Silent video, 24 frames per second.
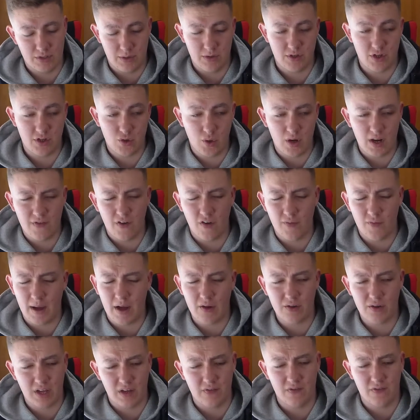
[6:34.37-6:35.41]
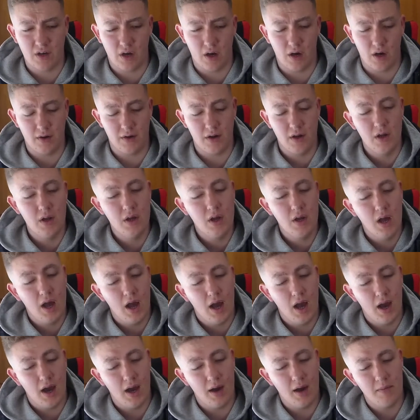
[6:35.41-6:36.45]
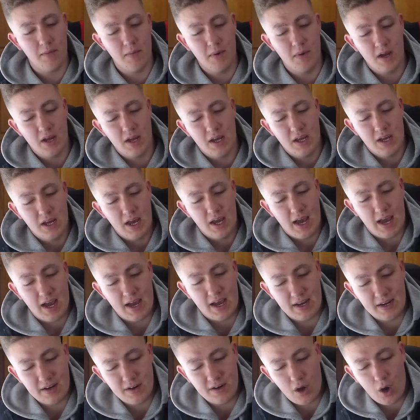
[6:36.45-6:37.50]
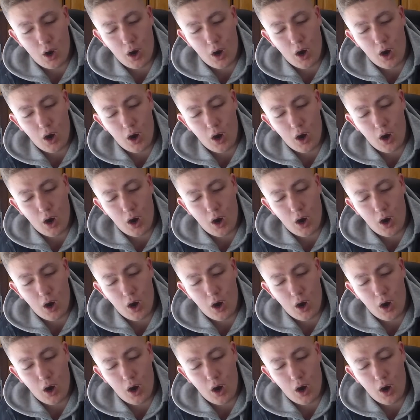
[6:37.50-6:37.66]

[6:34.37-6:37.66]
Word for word: It was a £25 gift card, um, and